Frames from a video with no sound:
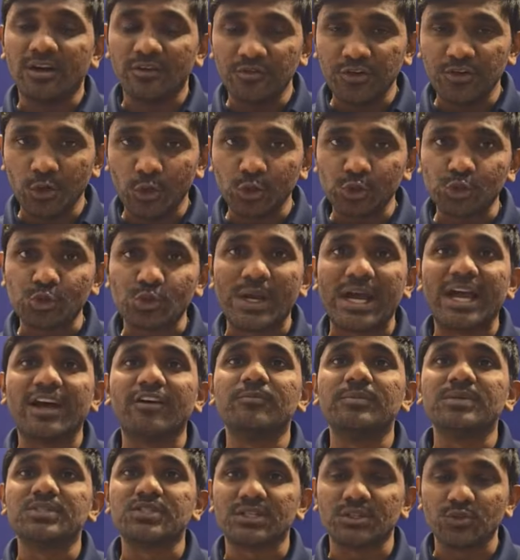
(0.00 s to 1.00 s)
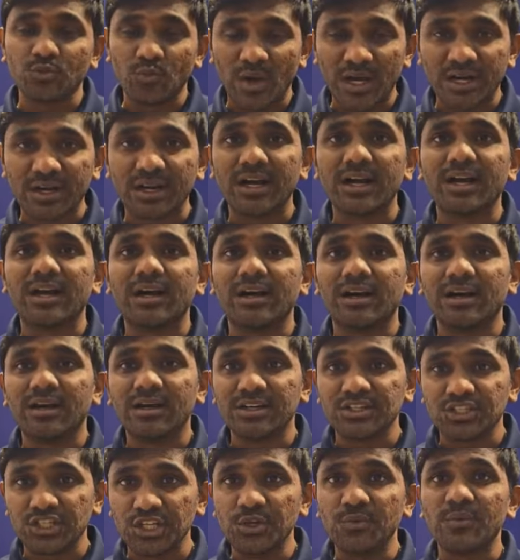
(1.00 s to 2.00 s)
We also have Mr.
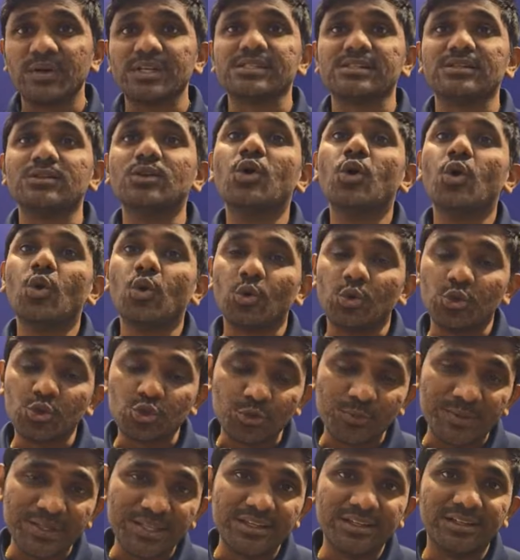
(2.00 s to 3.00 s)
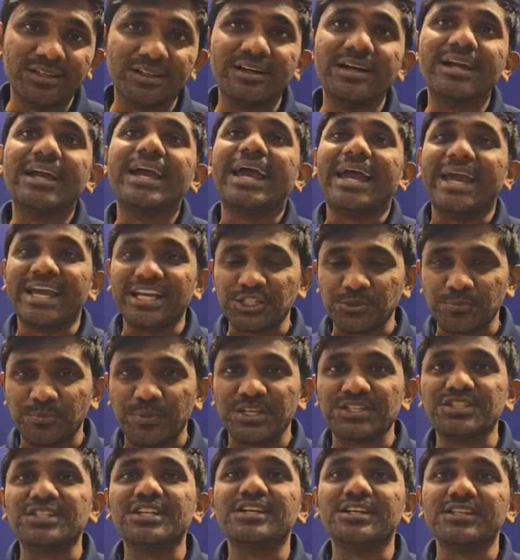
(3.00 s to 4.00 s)
Dwarka Srinivasan, used to be the
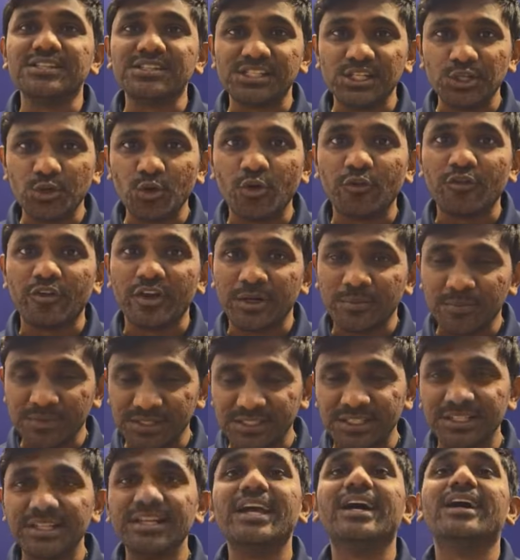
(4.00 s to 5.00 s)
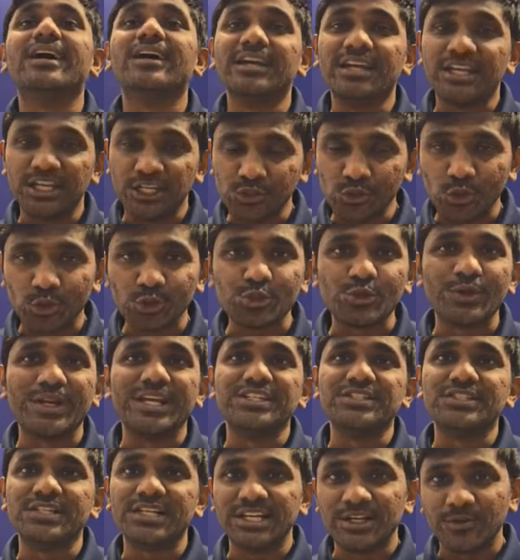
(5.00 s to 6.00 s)
ex-president and CEO of Airbus India. He's also an
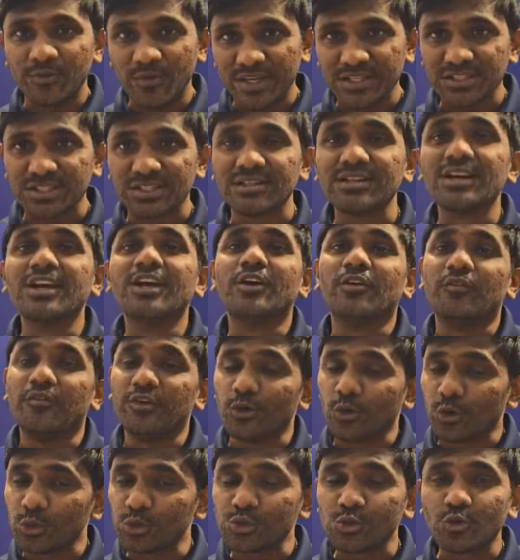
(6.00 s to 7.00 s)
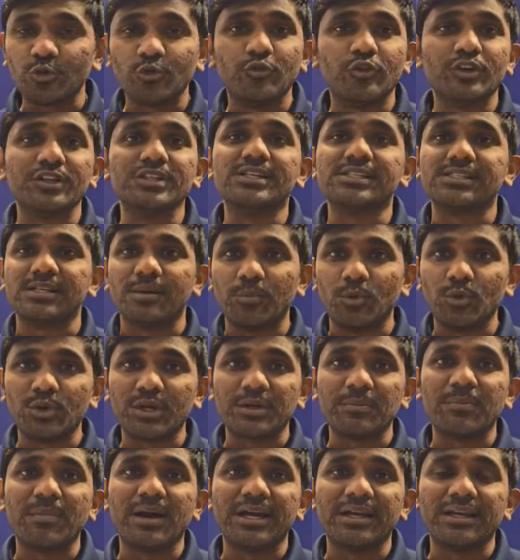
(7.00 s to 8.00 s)
angel investor. We are also further
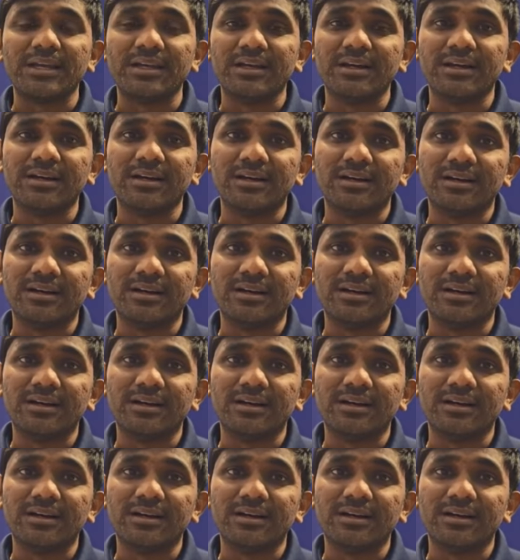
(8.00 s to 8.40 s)
supported by